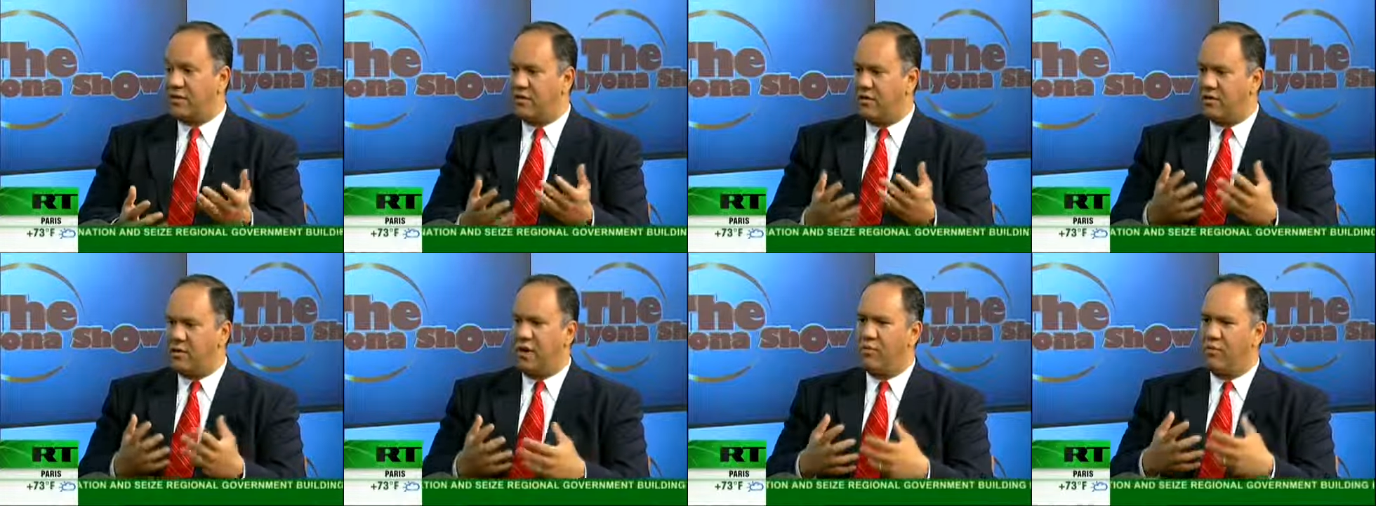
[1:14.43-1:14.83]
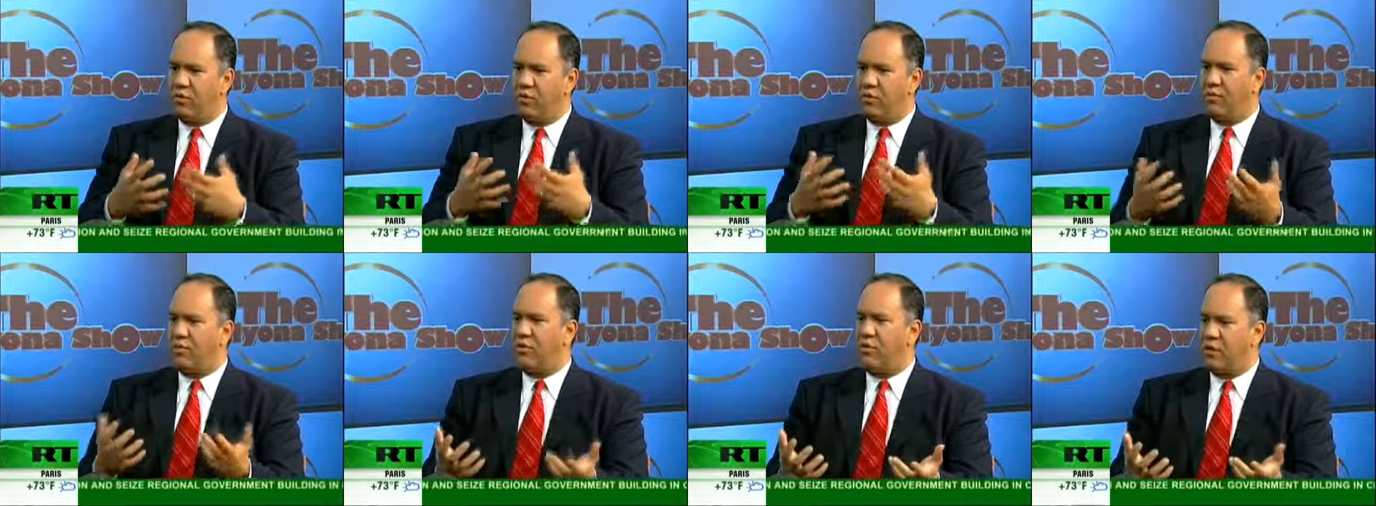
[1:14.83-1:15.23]
And they're like,
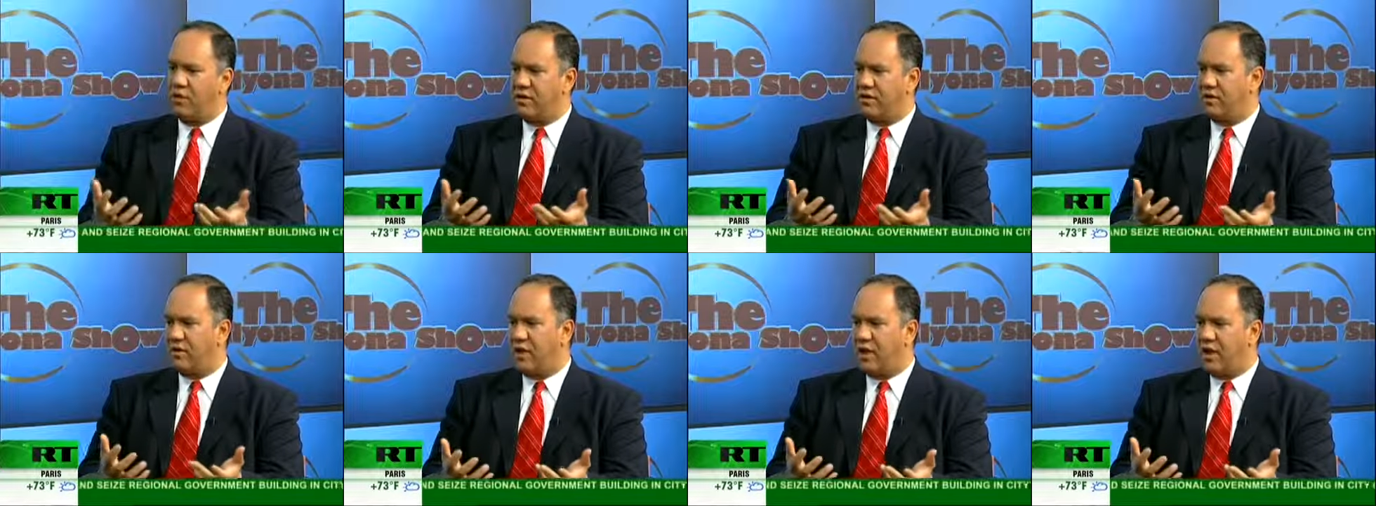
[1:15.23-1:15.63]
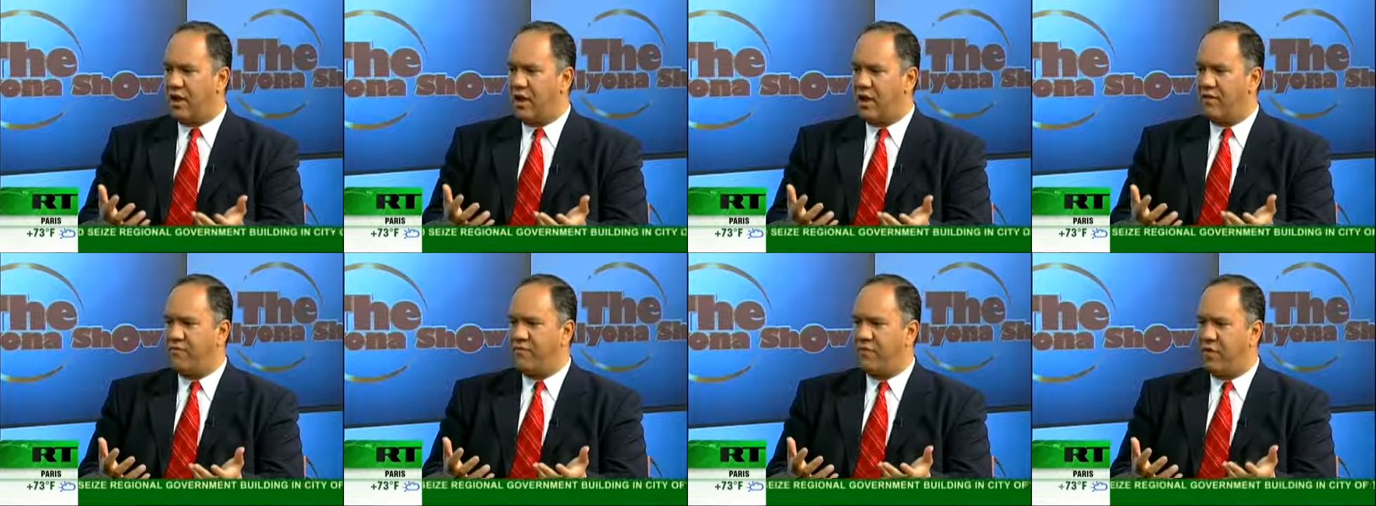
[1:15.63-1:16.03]
well, what is our
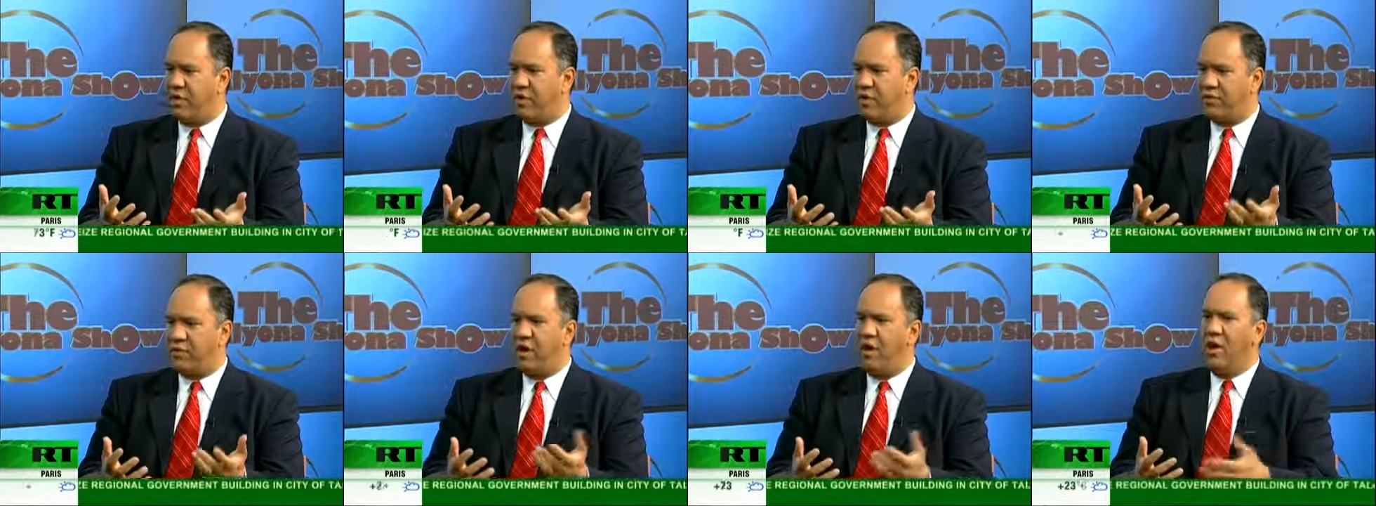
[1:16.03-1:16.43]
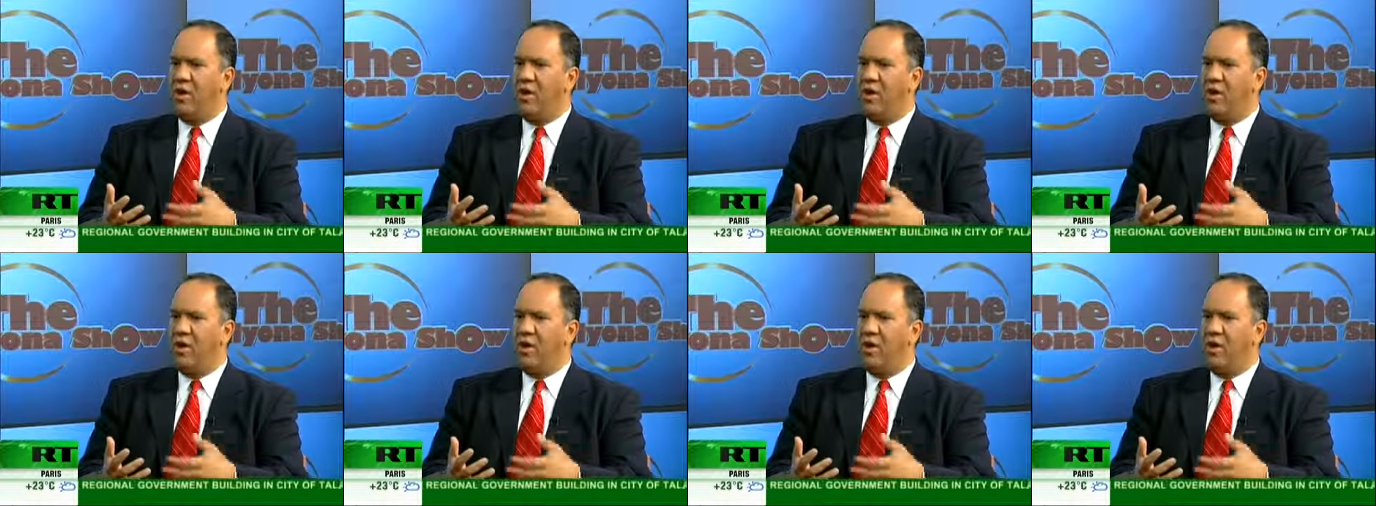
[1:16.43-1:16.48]
life worth?